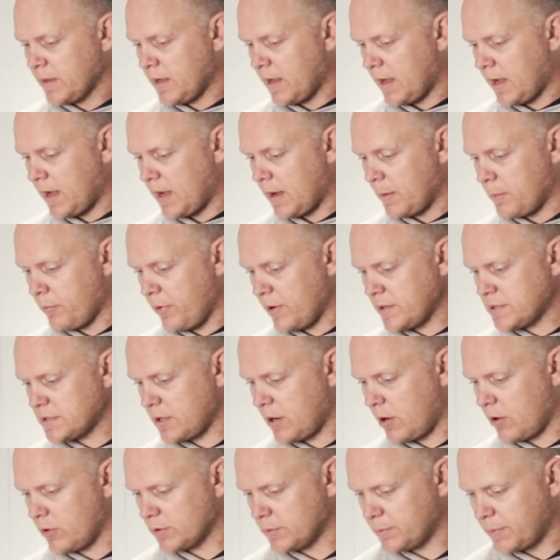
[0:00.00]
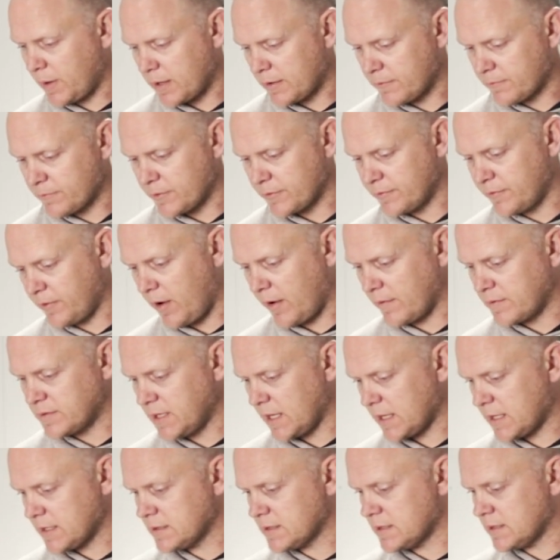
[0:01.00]
Press and hold the button for 5
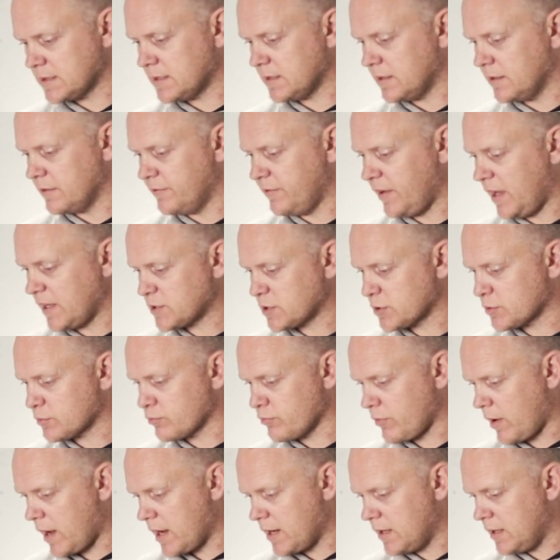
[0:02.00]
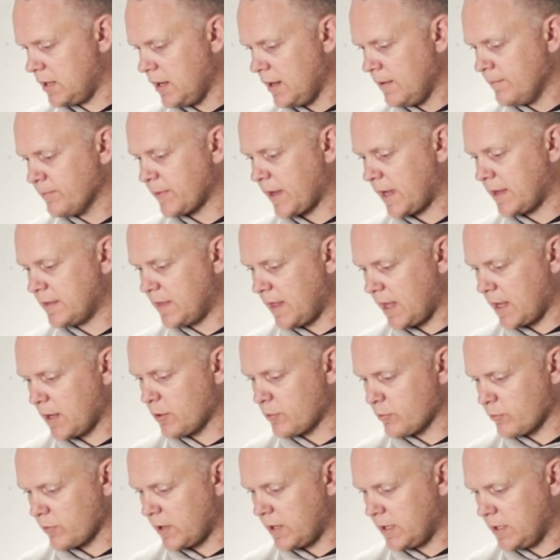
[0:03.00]
seconds until it flashes red and then
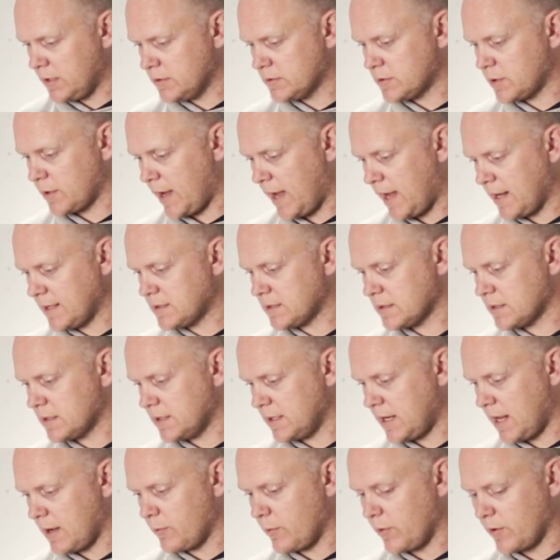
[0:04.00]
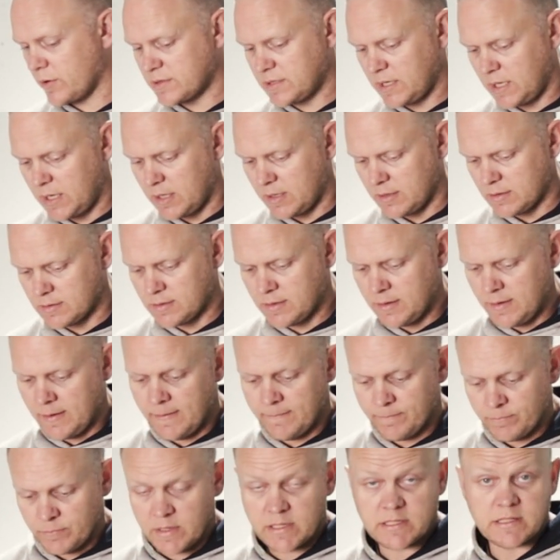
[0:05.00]
green to enter the network settings.
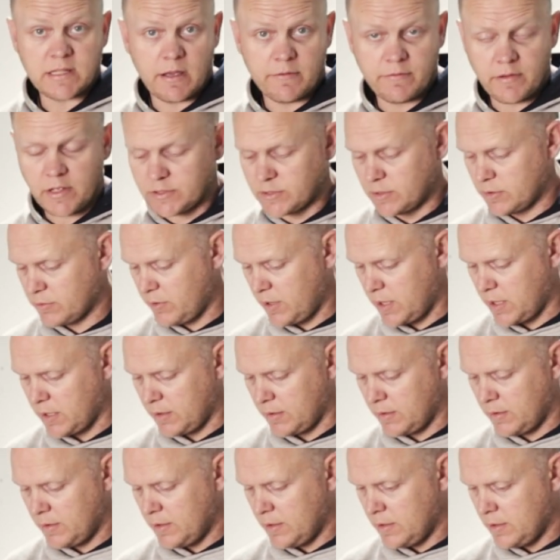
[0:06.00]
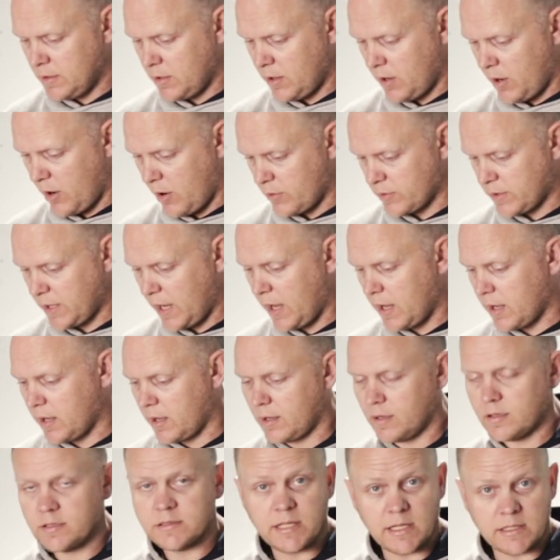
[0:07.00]
It's now flashing green. Okay,
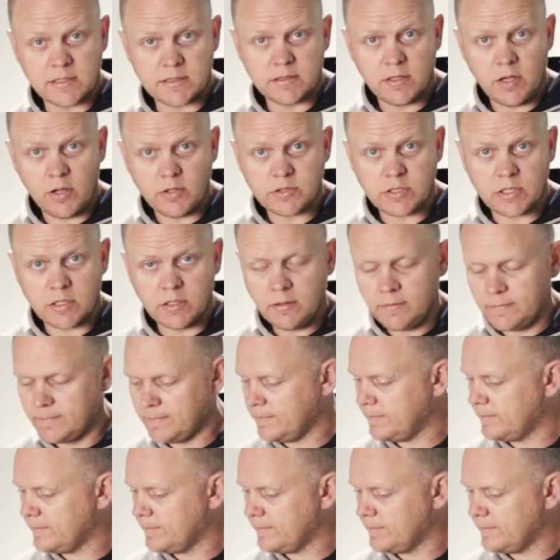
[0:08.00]
it says searching,